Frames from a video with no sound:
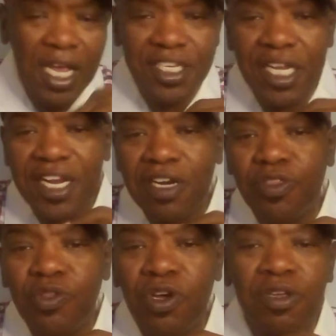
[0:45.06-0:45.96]
I sat down
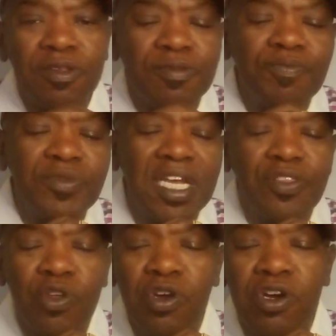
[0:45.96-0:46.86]
and thought. I
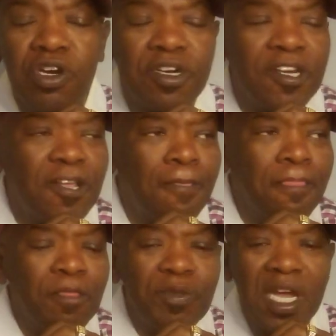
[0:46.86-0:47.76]
thought hard.
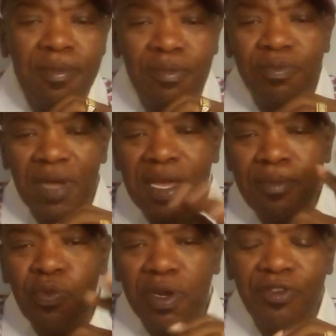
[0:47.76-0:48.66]
I can
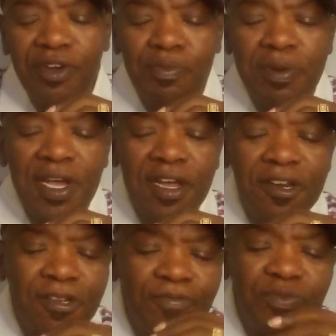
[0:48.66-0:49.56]
move with a great plan.